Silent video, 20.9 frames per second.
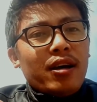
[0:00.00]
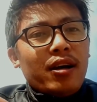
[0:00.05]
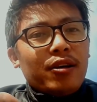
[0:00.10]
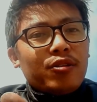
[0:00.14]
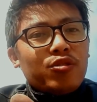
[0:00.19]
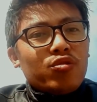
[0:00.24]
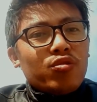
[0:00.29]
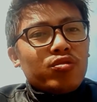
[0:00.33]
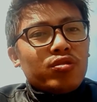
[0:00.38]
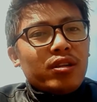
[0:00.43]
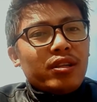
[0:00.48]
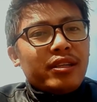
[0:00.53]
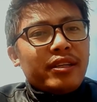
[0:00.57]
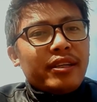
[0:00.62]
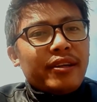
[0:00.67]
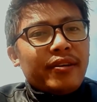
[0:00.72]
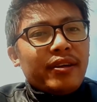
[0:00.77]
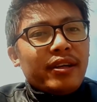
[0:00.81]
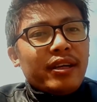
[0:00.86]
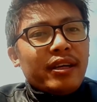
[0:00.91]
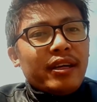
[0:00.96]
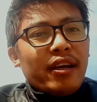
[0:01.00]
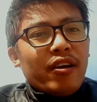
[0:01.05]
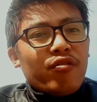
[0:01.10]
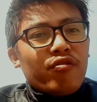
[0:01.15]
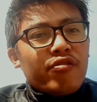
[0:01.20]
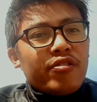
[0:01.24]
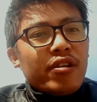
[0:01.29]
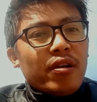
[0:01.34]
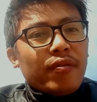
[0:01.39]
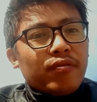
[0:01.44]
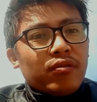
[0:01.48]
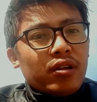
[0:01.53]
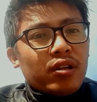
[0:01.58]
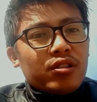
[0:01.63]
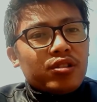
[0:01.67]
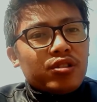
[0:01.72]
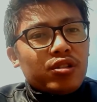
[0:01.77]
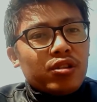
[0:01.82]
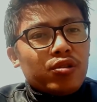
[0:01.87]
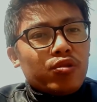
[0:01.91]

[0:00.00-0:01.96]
totally free of cost.